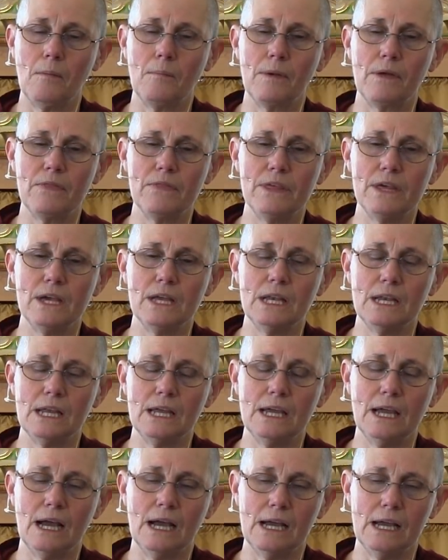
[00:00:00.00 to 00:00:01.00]
But then
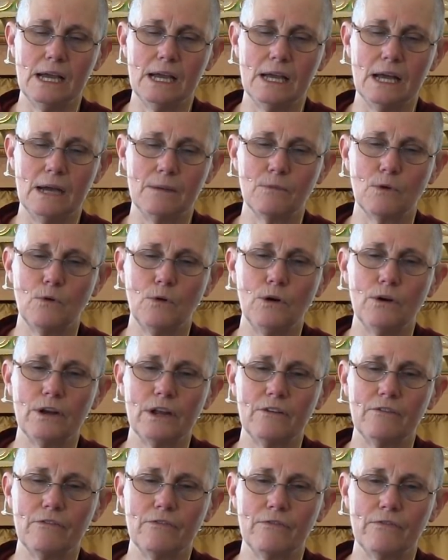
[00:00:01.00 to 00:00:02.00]
I'm
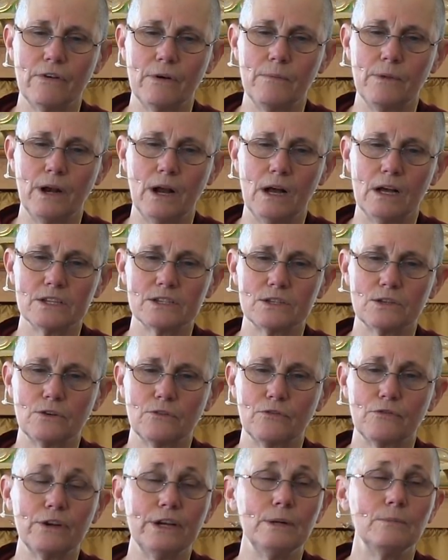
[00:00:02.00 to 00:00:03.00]
quoting from an Oslo
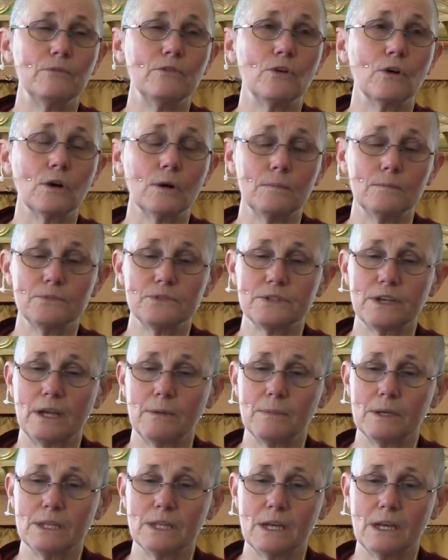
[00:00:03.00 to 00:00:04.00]
Freedom Forum
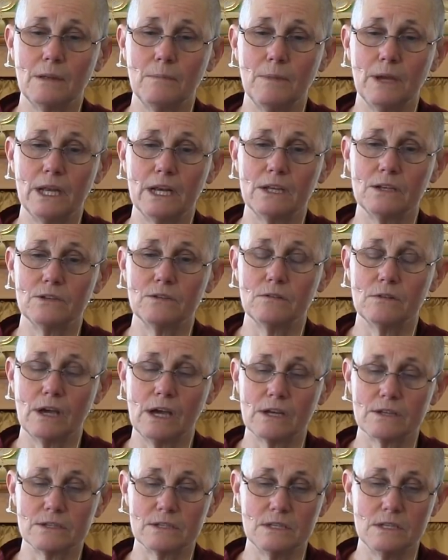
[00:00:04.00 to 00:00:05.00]
statement that he made in
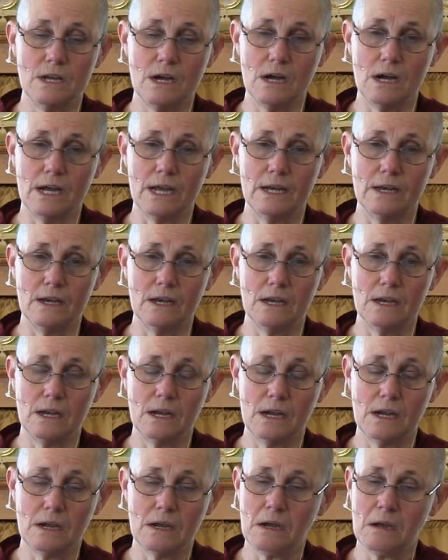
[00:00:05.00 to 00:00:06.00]
2009.
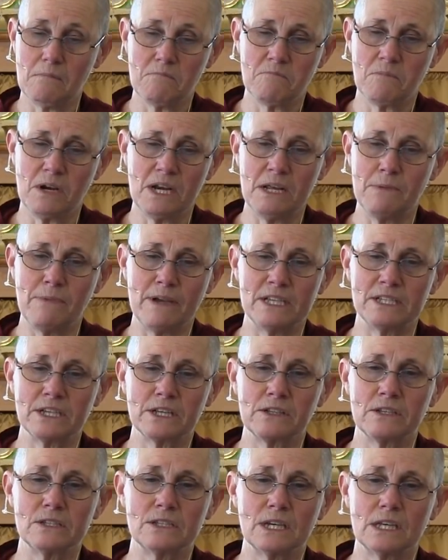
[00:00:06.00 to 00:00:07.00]
But he
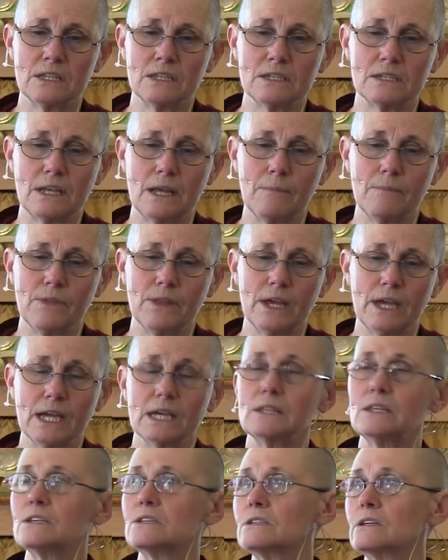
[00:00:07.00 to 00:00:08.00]
basically said the same thing
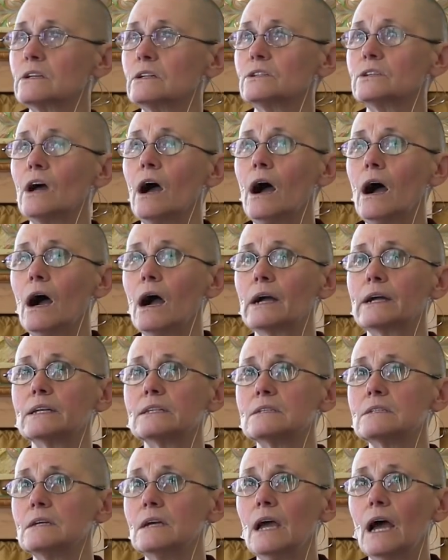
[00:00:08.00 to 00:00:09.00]
at this little talk
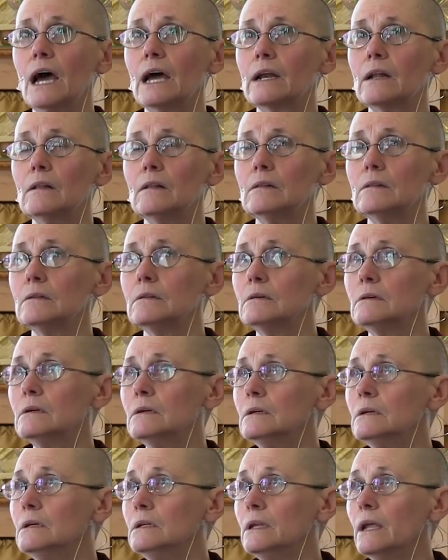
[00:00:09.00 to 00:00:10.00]
at Seattle
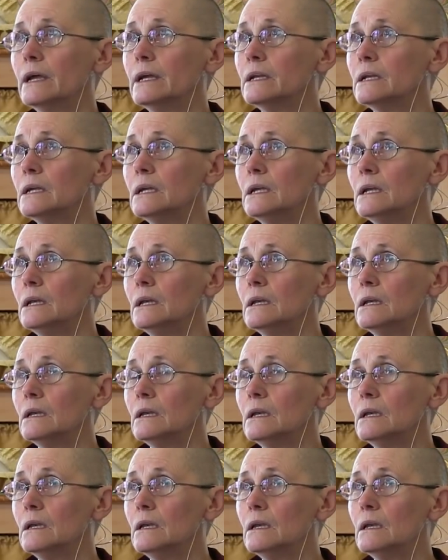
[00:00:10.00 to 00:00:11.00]
in
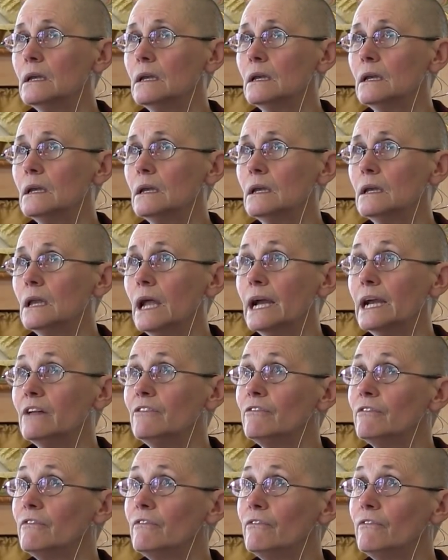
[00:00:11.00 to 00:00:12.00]

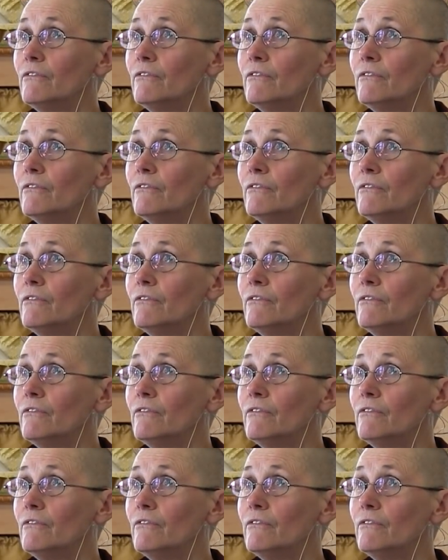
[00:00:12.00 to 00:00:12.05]
1995.